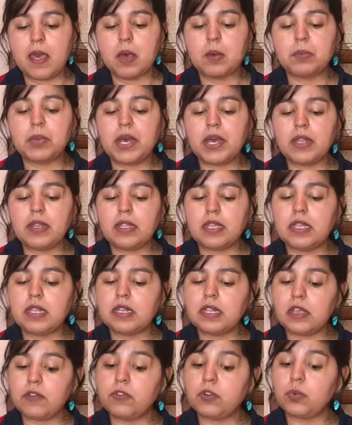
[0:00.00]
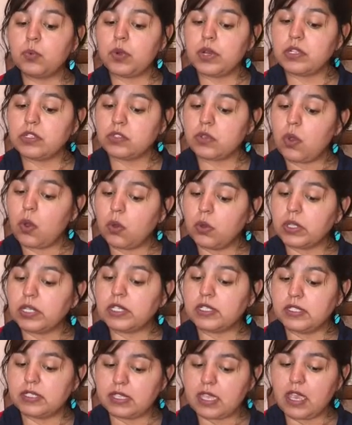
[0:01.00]
But he never was wholly
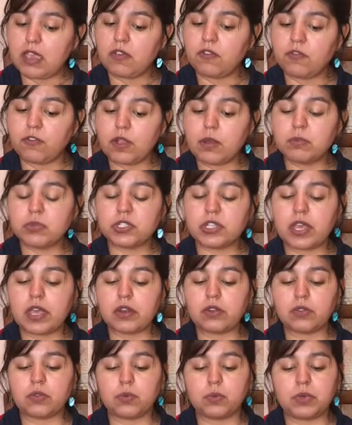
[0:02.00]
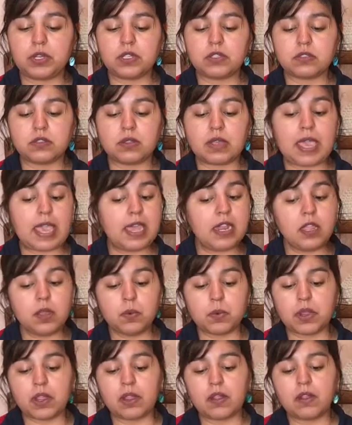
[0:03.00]
safe from Shadow the Weasel
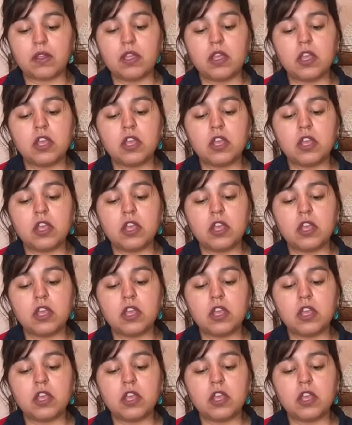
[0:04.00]
anywhere,